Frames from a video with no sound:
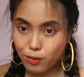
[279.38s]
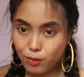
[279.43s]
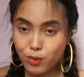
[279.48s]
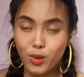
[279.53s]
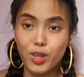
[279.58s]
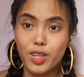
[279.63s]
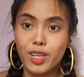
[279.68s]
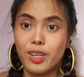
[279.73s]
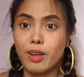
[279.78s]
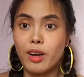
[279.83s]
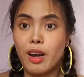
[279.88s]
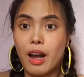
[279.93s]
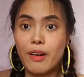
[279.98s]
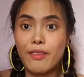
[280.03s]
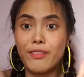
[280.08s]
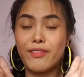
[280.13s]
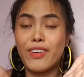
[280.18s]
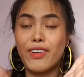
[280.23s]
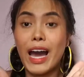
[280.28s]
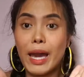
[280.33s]
For
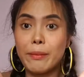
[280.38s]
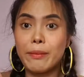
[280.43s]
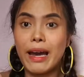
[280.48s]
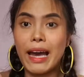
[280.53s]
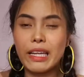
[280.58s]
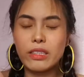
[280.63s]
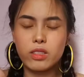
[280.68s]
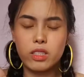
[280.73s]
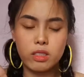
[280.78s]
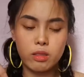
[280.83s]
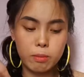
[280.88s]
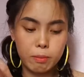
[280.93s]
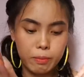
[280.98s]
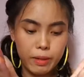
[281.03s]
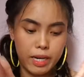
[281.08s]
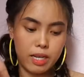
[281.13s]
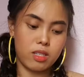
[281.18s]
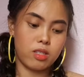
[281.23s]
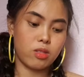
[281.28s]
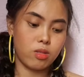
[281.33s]
500
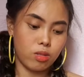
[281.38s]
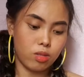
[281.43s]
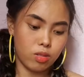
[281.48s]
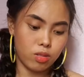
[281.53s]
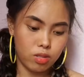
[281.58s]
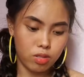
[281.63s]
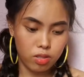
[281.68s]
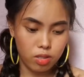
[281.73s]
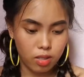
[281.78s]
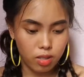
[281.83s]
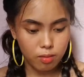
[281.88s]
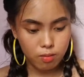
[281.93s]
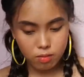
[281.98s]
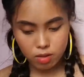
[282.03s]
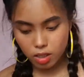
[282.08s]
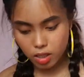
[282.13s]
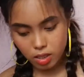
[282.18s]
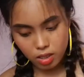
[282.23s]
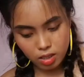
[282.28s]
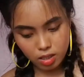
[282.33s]
pesos,
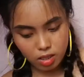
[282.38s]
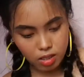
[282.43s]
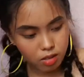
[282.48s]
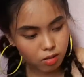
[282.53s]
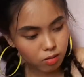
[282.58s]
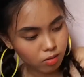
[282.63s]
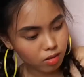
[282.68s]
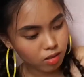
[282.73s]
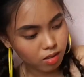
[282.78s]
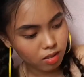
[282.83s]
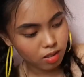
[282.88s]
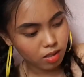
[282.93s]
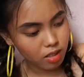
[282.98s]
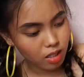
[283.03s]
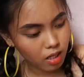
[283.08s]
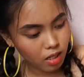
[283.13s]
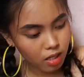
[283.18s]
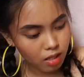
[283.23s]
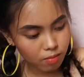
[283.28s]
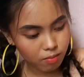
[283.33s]
I'm telling you.
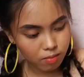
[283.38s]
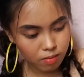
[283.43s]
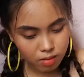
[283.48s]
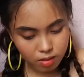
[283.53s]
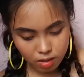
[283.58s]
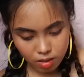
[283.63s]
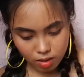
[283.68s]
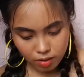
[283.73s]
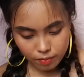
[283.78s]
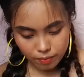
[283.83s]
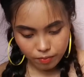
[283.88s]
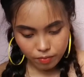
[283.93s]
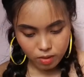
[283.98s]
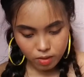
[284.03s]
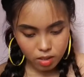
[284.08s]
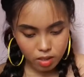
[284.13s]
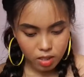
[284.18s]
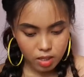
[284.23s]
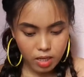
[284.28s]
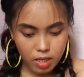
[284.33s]
Damn.
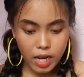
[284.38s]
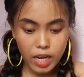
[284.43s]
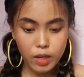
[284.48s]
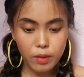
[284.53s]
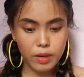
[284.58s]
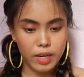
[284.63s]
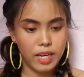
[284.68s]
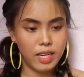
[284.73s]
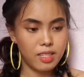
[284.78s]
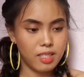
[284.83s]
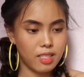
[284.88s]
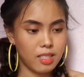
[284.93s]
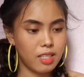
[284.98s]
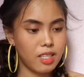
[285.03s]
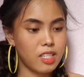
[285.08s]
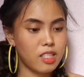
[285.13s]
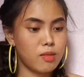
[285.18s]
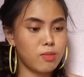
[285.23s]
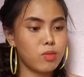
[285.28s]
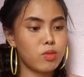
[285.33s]
Anyways,
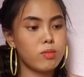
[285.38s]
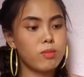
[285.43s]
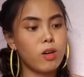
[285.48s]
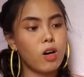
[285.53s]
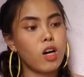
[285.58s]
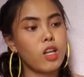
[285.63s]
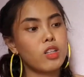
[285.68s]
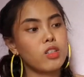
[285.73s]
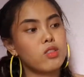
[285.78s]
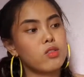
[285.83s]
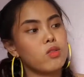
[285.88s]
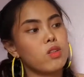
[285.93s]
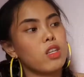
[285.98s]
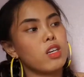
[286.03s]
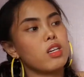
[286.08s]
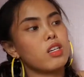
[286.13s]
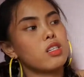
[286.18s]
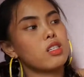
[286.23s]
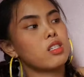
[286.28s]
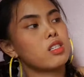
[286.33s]
let's move on to
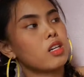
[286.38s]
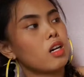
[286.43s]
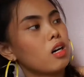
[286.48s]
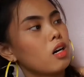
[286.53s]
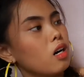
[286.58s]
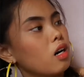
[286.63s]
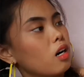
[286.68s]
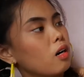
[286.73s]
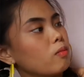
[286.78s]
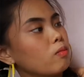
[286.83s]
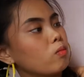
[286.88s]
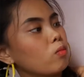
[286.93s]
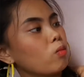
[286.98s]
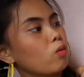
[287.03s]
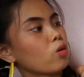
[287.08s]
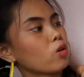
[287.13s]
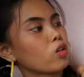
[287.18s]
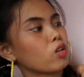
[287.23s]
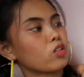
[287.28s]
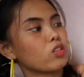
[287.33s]
this
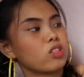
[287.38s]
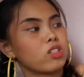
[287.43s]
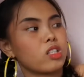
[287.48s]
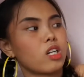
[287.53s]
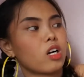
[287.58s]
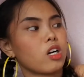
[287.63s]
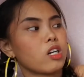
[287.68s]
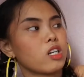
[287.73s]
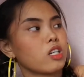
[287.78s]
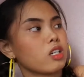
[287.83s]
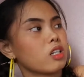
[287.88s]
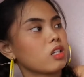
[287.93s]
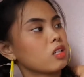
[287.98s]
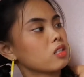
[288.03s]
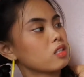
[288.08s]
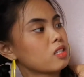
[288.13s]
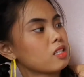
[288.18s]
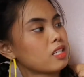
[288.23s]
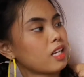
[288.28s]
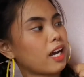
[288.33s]
more on dark
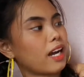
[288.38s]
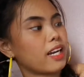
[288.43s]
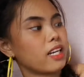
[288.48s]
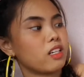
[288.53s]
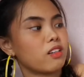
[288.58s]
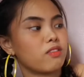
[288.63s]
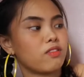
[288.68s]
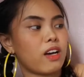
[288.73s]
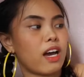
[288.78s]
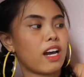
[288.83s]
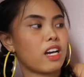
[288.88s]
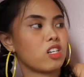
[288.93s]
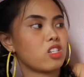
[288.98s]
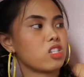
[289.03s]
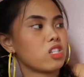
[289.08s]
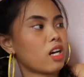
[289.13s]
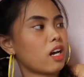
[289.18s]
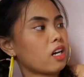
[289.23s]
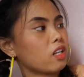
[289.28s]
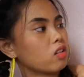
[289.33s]
side of
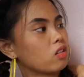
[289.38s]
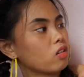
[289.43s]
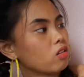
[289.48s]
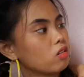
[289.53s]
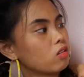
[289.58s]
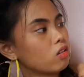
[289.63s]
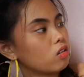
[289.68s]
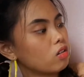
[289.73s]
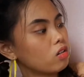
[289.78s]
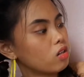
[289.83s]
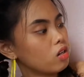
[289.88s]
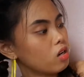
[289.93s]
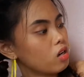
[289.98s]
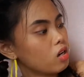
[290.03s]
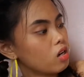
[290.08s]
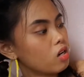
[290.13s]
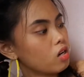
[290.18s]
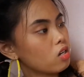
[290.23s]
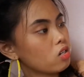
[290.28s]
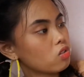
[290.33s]
eyeshadow.
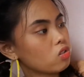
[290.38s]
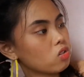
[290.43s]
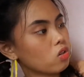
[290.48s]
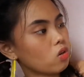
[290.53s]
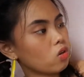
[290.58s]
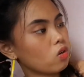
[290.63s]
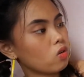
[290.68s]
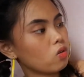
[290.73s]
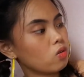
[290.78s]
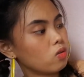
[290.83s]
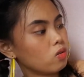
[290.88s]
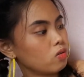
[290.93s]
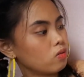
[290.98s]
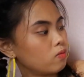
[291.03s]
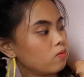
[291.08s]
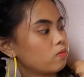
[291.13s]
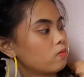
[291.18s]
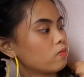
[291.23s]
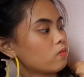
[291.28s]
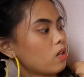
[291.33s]
So,
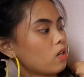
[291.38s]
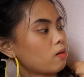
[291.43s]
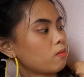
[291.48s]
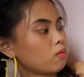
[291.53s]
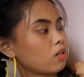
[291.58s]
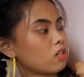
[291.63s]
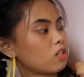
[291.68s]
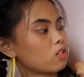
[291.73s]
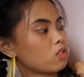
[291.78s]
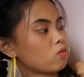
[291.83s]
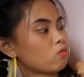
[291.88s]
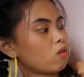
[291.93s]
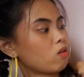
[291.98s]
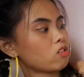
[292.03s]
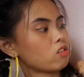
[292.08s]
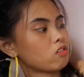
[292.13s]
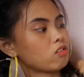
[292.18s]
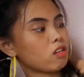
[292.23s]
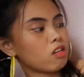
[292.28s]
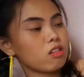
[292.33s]
I'm gonna
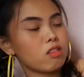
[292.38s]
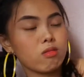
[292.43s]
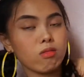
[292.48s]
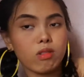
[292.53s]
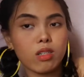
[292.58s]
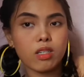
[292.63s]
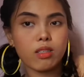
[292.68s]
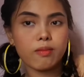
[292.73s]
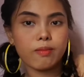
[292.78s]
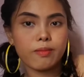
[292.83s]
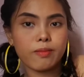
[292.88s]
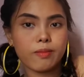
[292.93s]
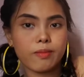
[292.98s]
swatch this one.